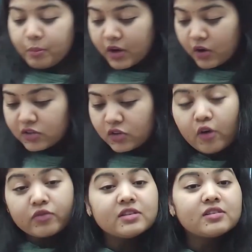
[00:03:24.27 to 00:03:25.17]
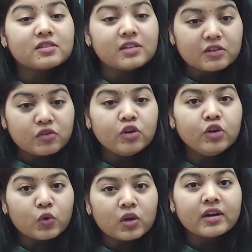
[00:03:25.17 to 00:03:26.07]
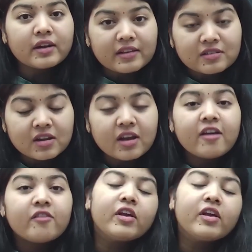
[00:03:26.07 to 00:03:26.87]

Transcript: Because of the successful nuclear test,